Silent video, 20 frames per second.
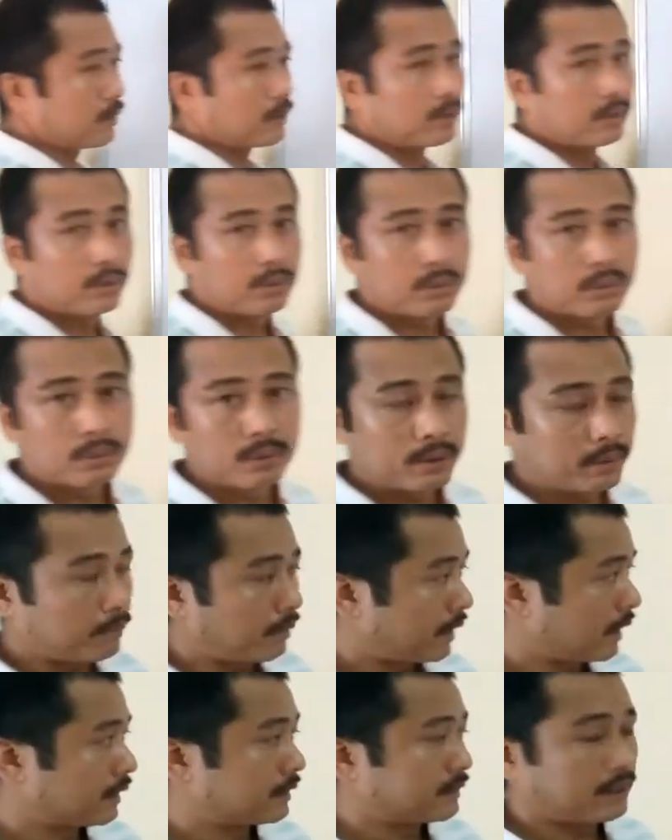to the
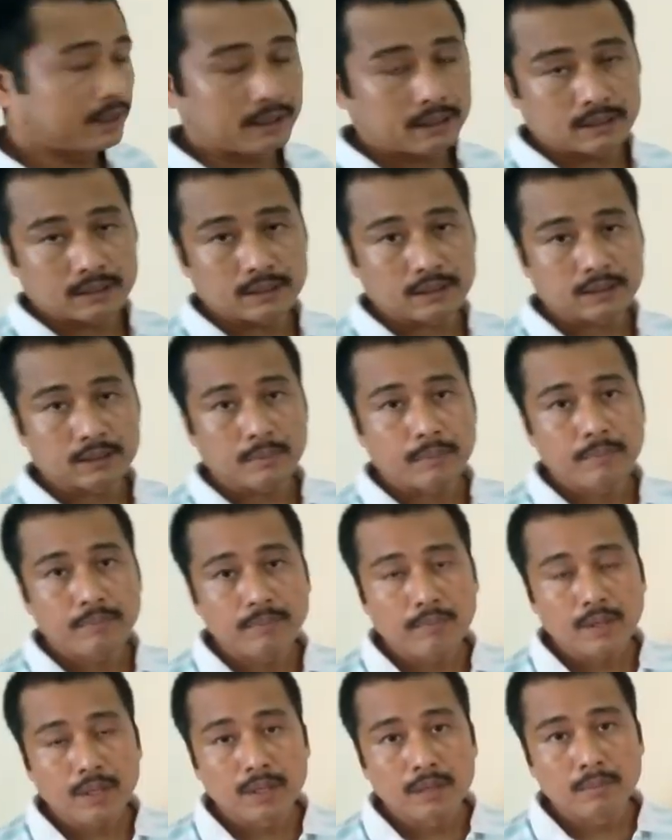metal centers.
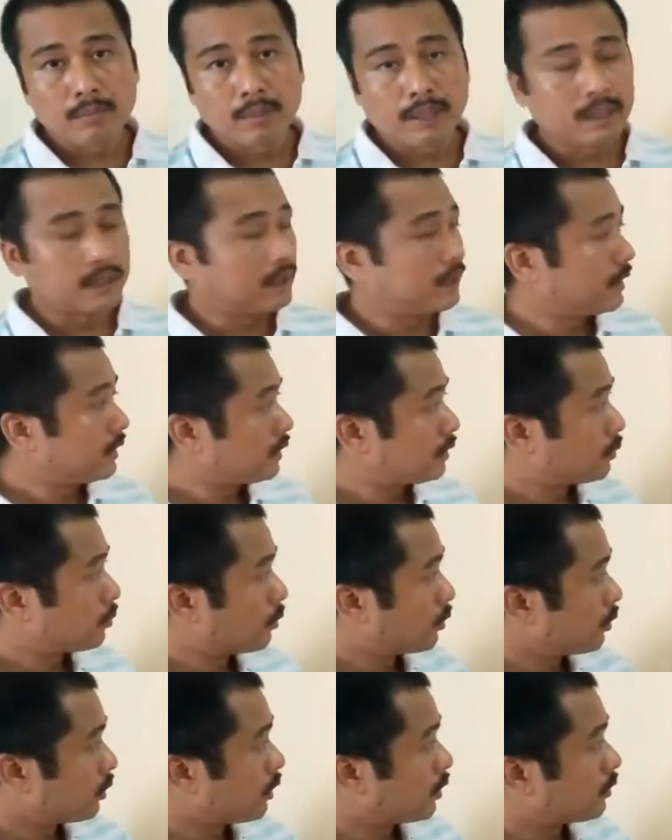But this
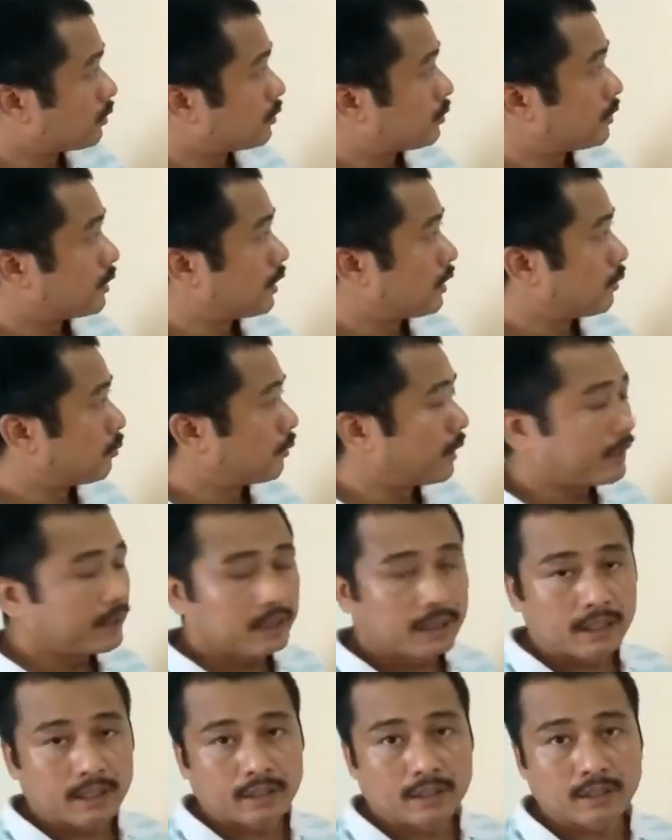mode of
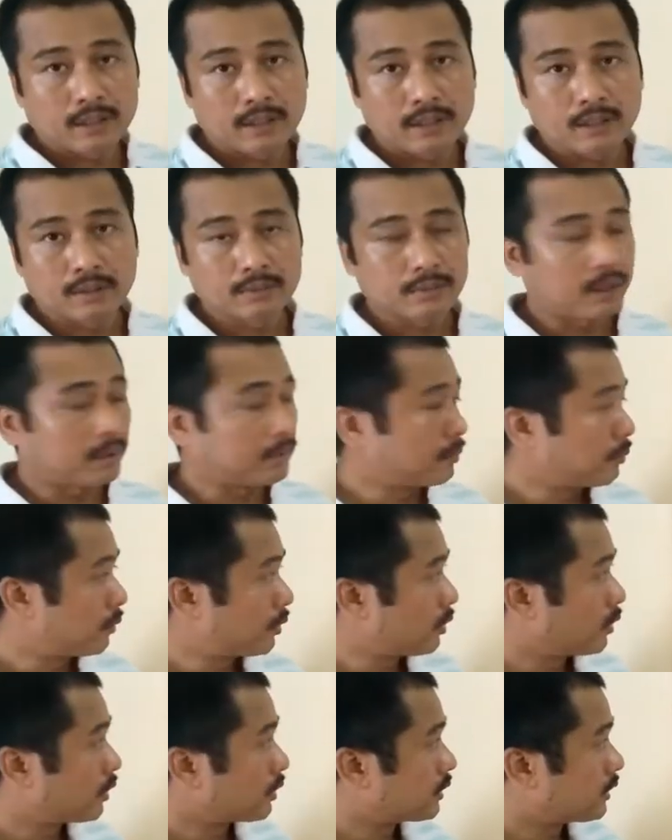binding carbon
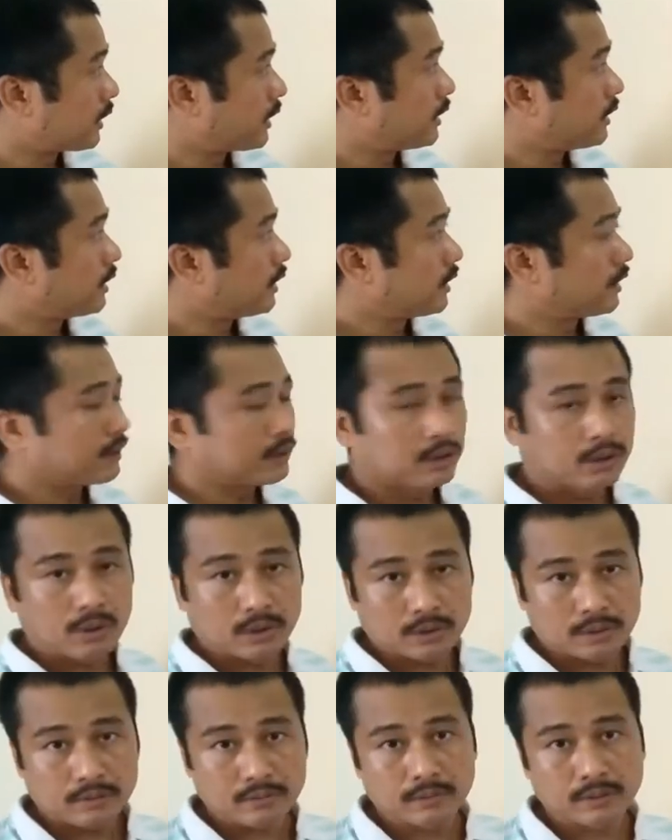monoxide is not
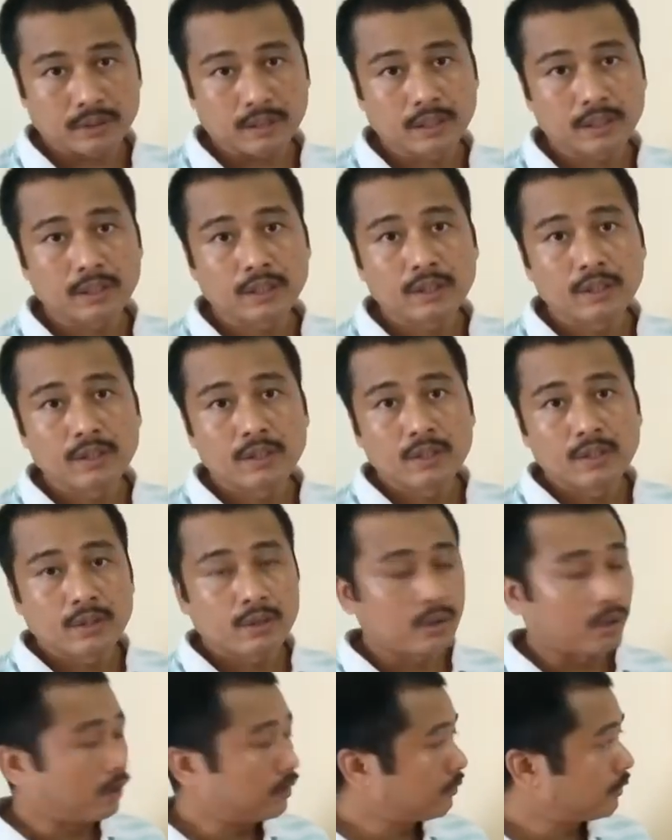very
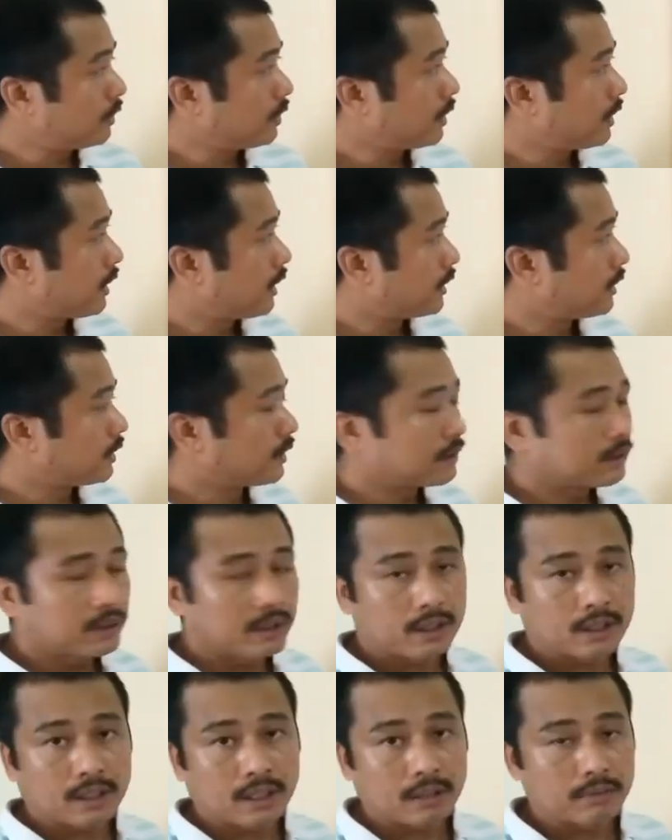common, and
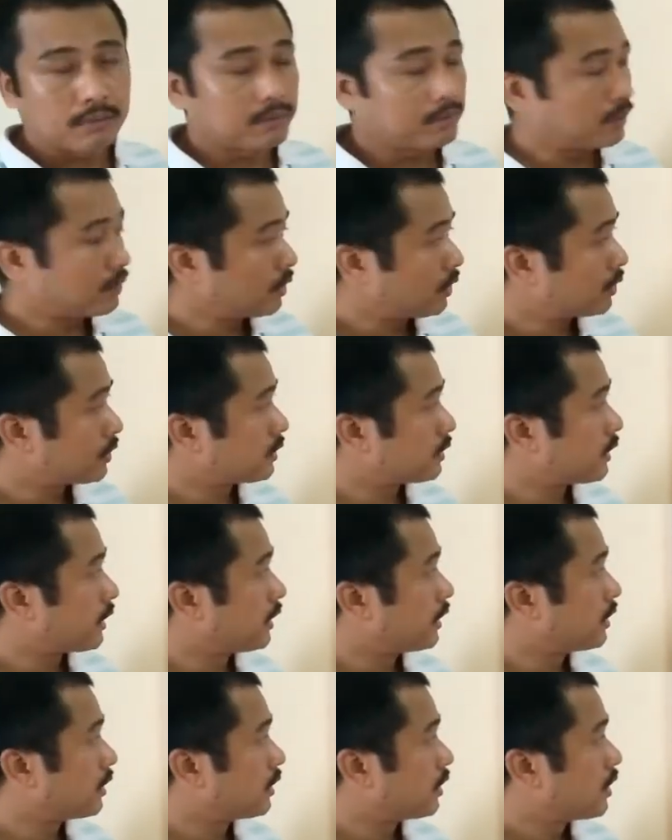instead carbon
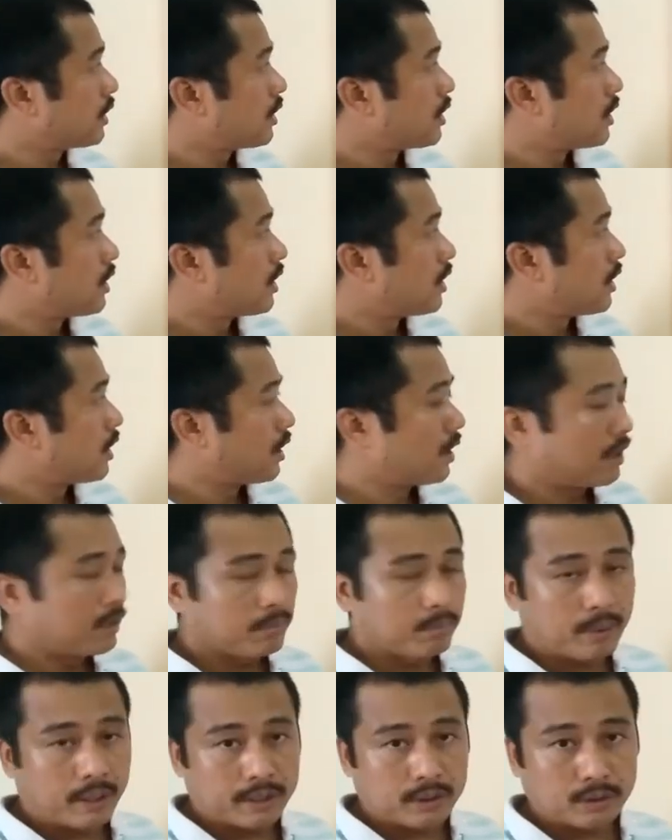monoxide
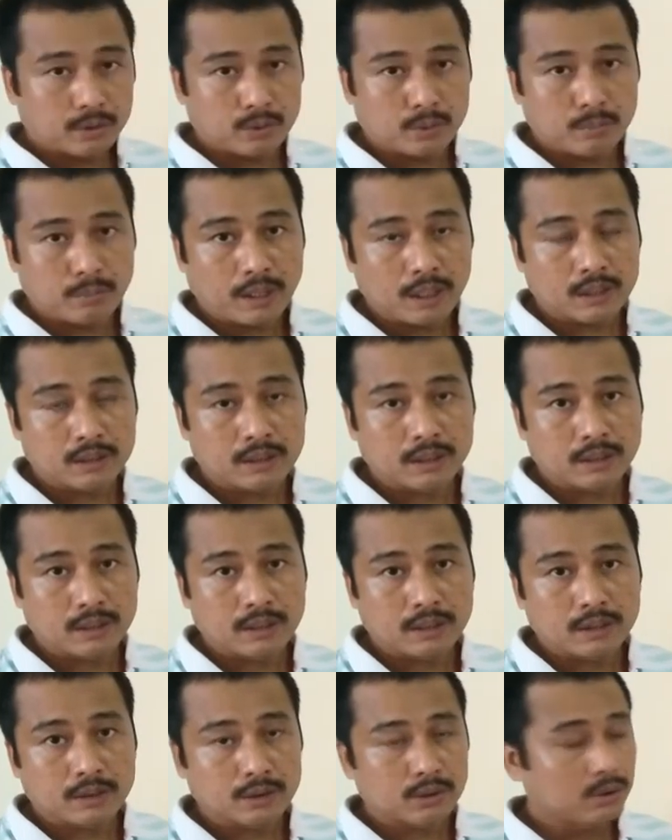binds to metal
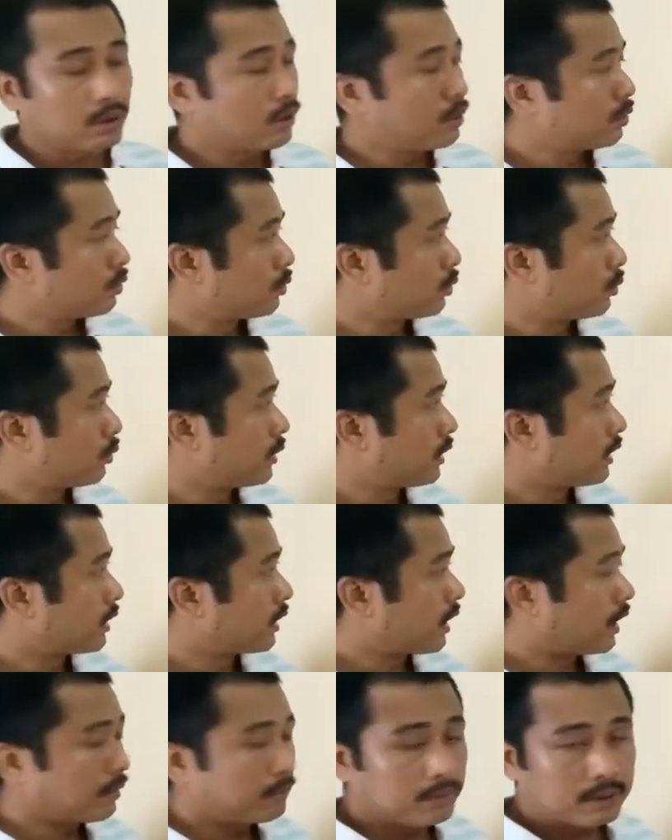centers through the
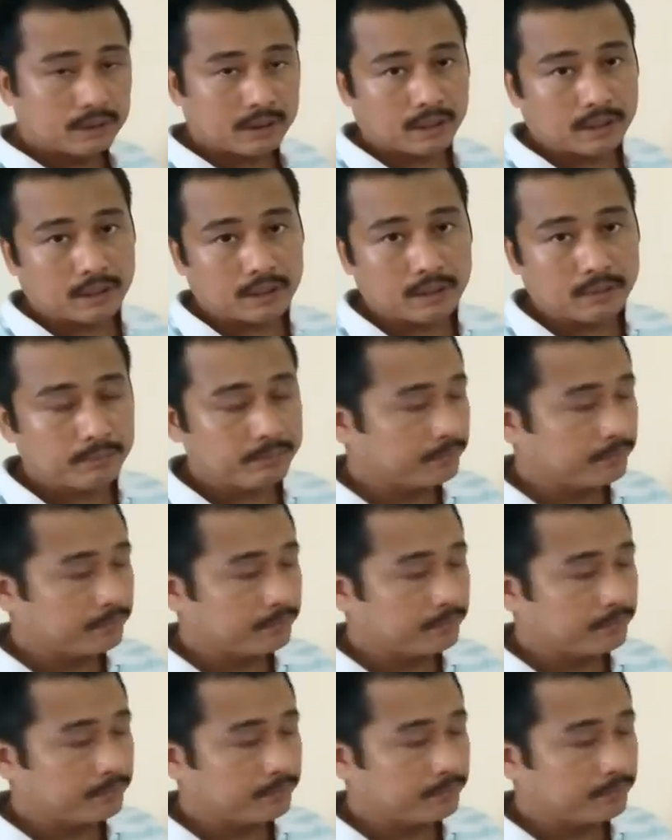carbon center,